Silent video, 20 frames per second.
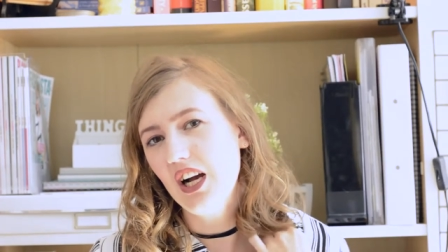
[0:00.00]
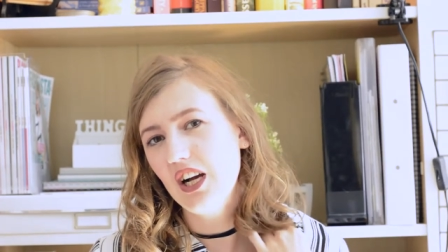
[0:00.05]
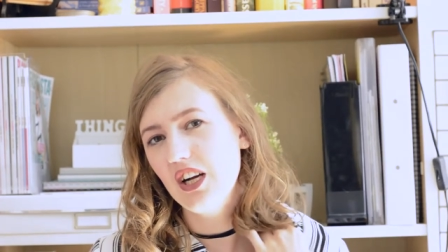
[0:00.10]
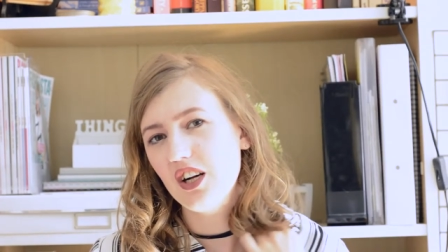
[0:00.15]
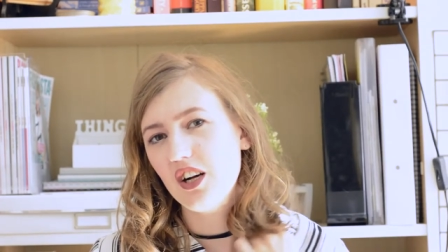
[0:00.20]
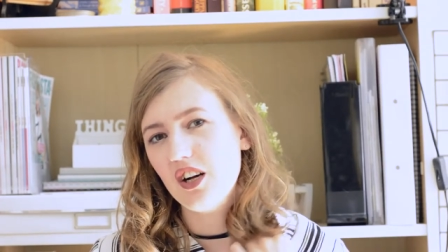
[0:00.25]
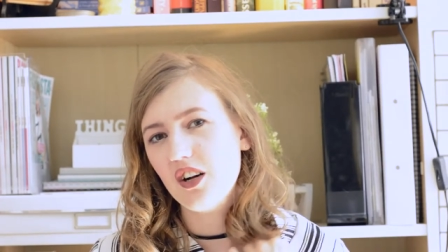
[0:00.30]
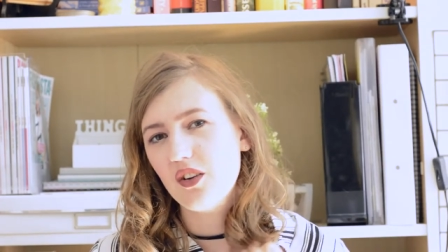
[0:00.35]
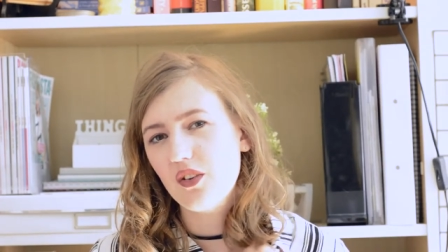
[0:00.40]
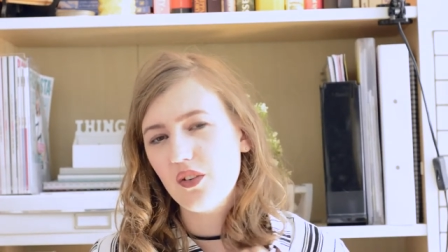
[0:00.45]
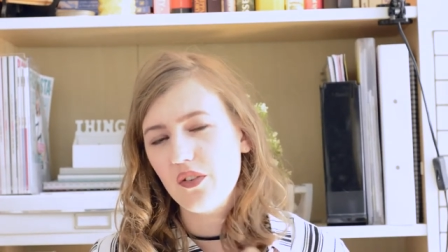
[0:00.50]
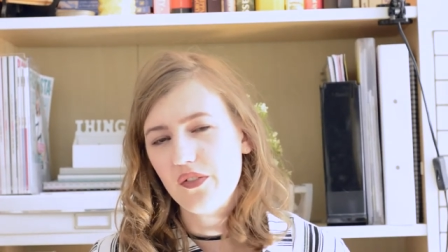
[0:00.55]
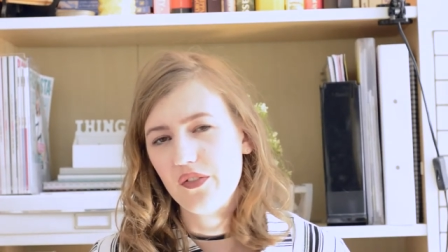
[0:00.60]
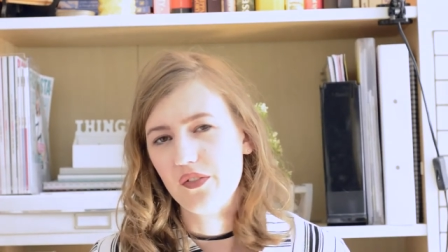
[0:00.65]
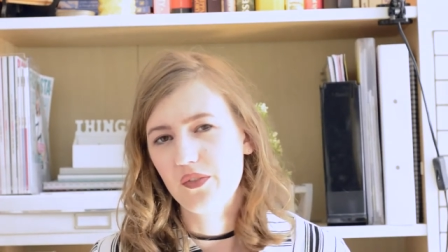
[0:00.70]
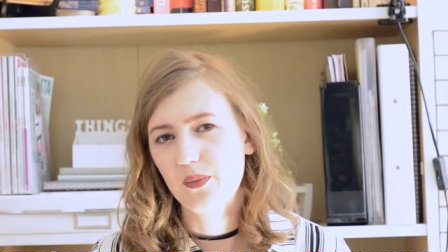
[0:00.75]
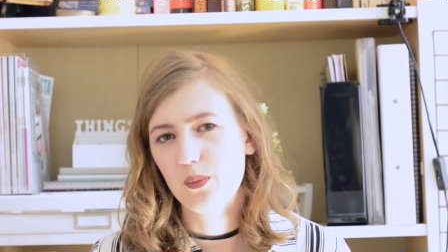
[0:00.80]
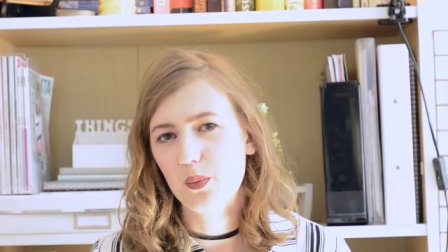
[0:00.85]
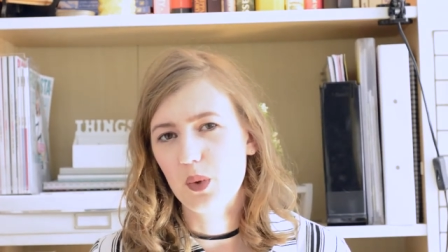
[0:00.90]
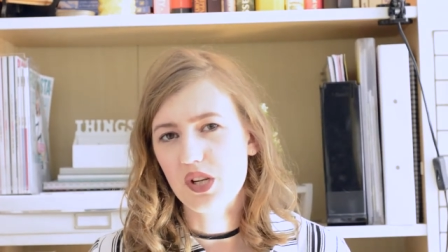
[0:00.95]
uh, to
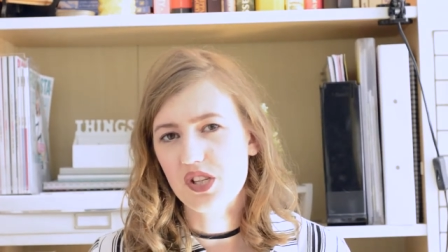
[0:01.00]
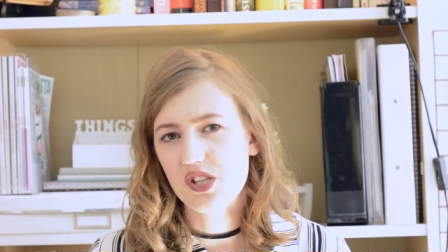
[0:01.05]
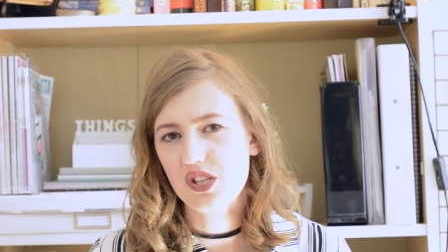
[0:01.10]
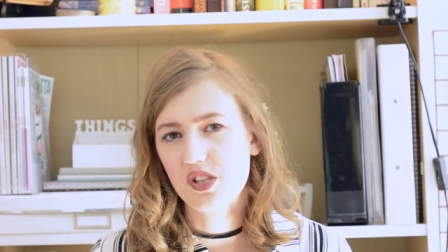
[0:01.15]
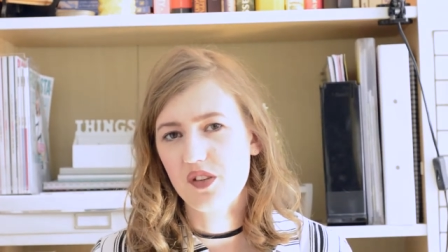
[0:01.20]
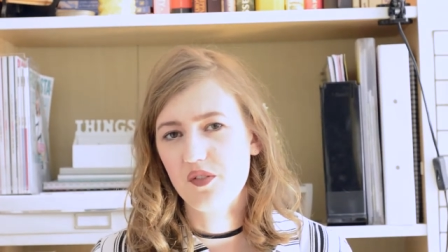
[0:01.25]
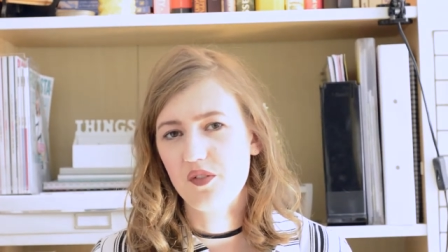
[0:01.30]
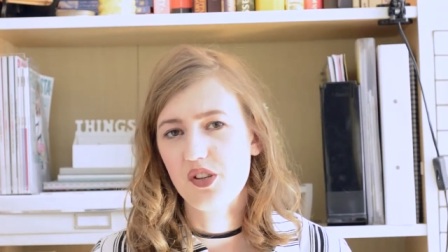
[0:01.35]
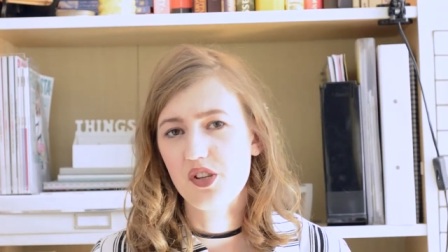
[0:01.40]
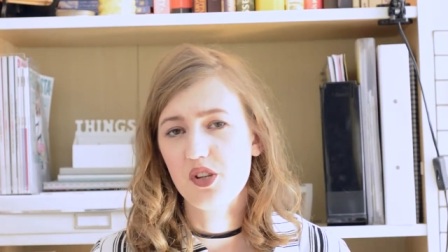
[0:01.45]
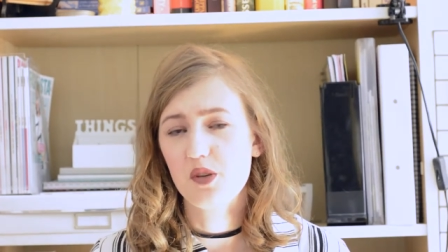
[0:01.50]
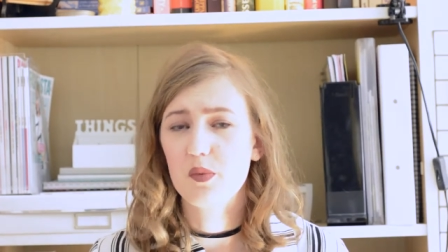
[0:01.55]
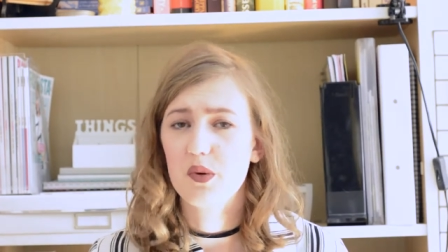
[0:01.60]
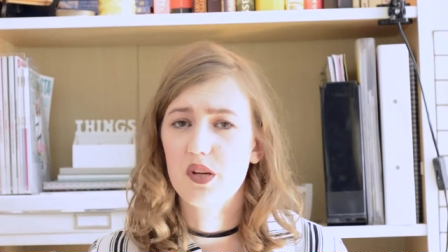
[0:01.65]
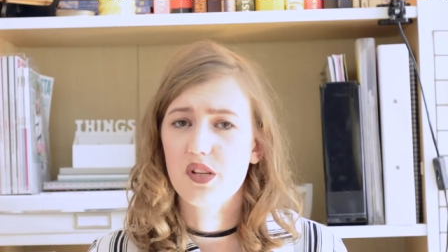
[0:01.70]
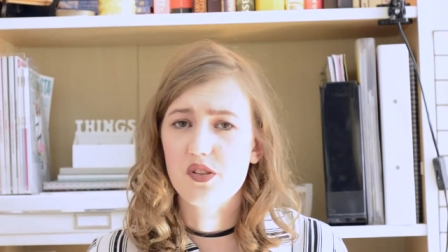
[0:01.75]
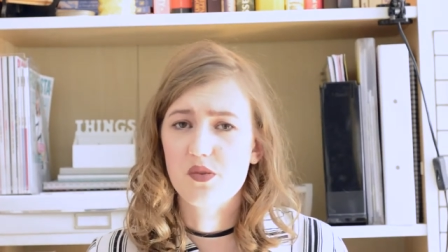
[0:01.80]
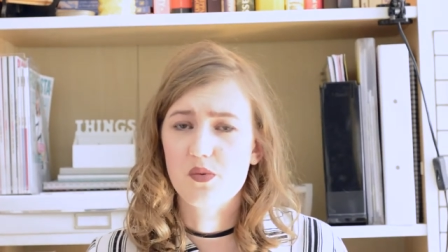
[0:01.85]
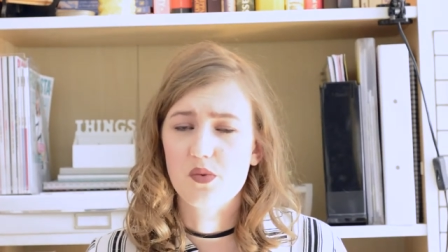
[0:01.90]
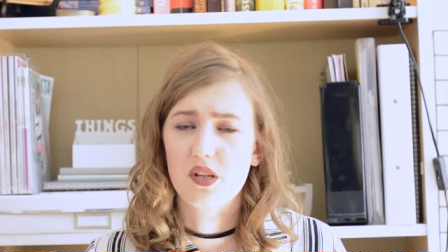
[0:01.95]
watch the TV show, but
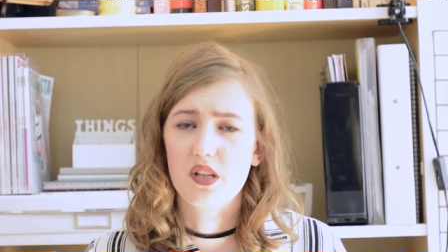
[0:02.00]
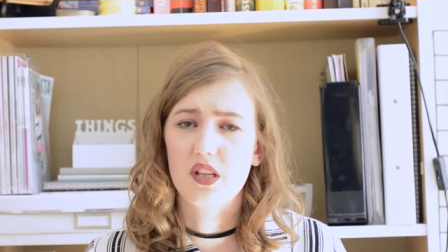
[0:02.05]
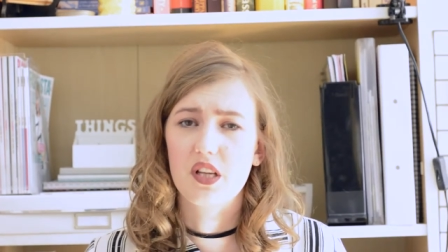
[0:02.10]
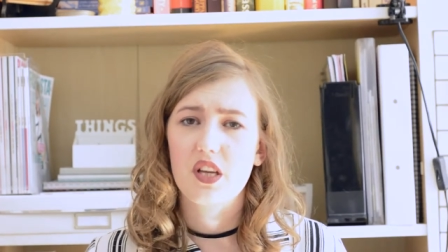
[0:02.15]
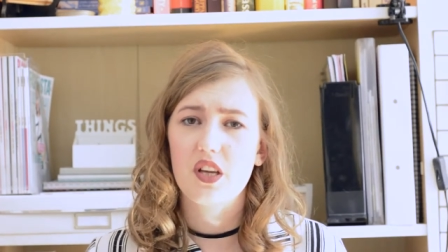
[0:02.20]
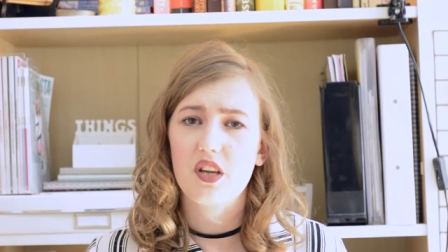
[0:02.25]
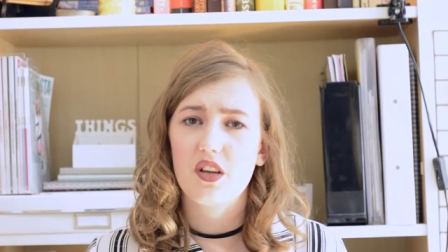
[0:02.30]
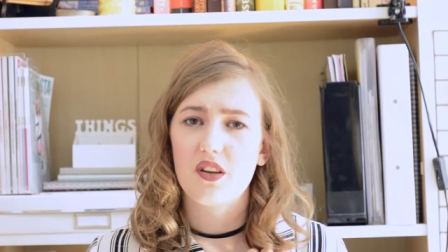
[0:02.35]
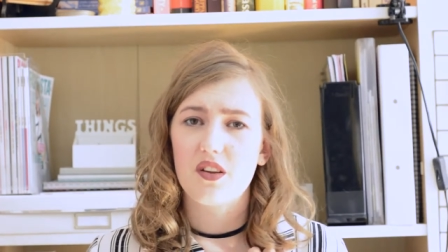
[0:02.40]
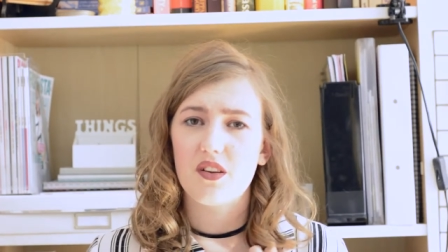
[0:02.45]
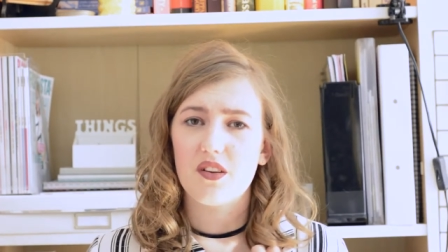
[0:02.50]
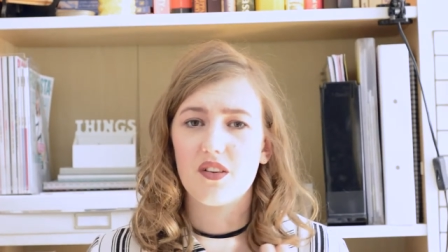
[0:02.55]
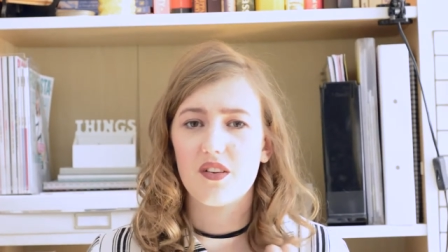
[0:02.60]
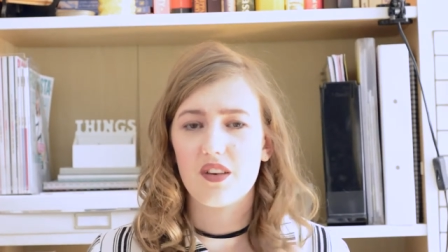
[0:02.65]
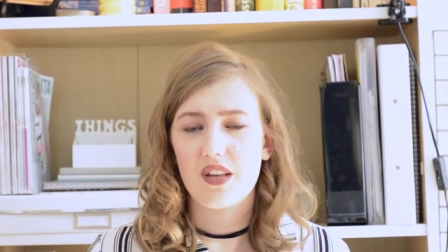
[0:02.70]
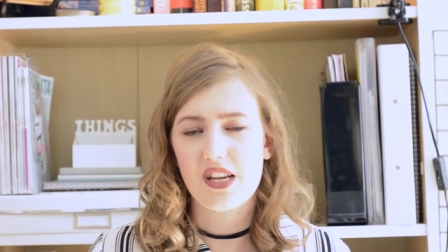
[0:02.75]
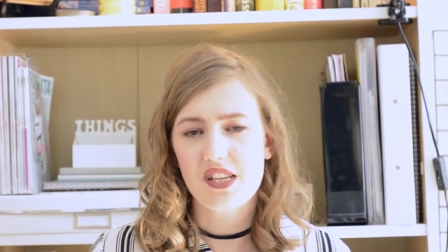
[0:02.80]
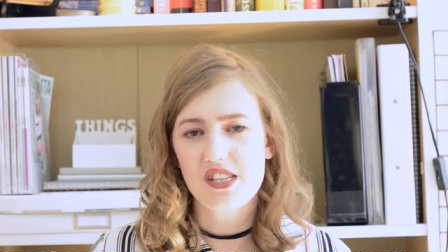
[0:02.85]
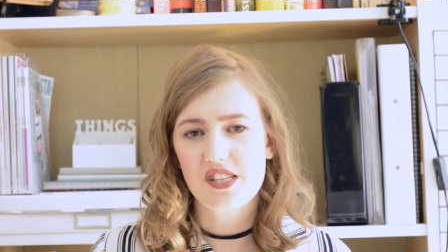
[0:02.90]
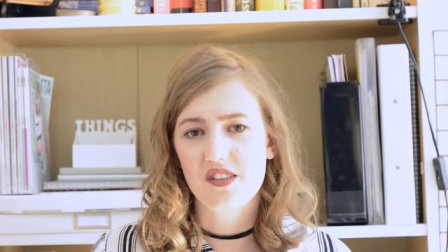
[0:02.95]
it's really
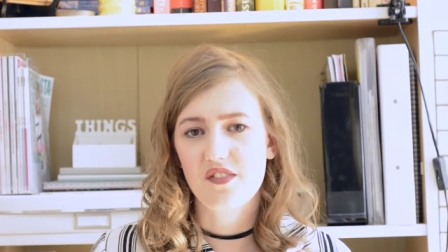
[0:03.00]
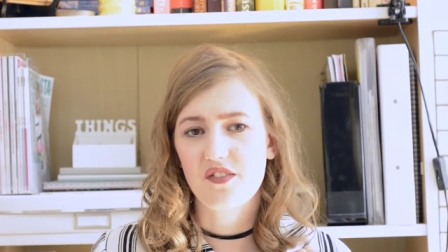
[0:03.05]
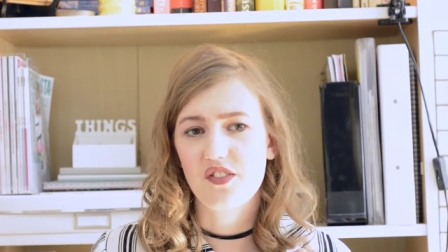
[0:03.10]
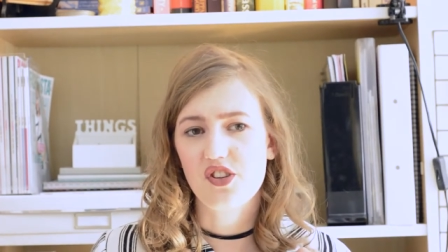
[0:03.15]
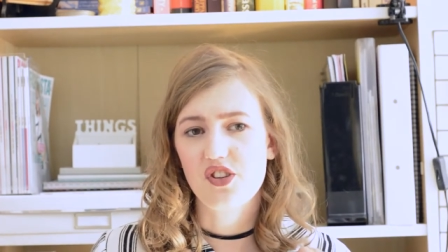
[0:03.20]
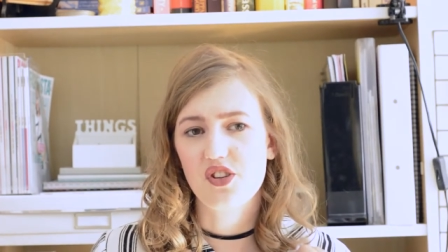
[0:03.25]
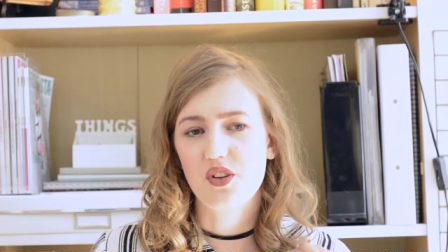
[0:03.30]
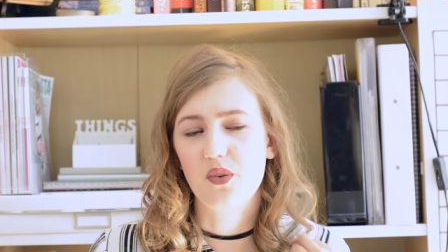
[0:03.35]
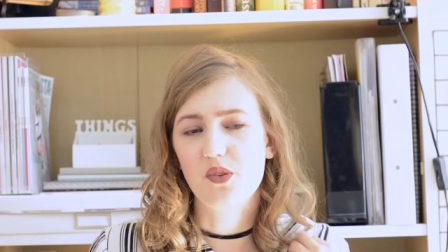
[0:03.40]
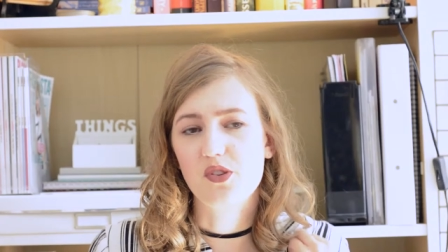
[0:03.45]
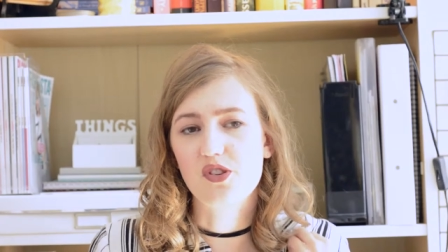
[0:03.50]
nice TV show.